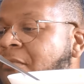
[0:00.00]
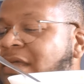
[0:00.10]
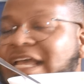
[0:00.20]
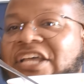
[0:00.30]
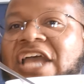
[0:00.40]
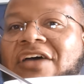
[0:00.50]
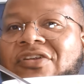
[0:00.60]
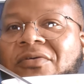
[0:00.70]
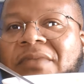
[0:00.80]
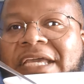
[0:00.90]
but yeah,
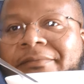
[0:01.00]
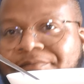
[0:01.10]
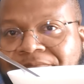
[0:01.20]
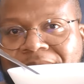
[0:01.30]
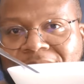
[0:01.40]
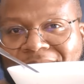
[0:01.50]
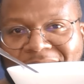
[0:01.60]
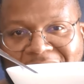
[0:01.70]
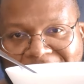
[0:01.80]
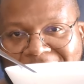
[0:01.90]
y'all know me.
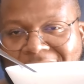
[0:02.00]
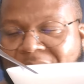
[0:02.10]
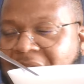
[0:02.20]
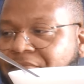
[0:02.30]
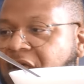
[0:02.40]
I love my